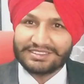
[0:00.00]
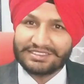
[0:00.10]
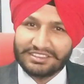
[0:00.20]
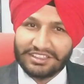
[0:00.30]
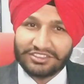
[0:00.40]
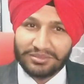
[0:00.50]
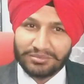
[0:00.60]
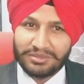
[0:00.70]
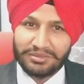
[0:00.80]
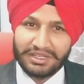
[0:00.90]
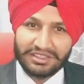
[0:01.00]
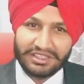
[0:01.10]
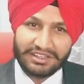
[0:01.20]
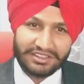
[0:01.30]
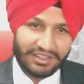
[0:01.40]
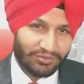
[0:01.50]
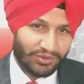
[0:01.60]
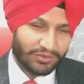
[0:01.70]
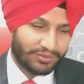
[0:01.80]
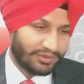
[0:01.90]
This is the simply meaning that the wolf,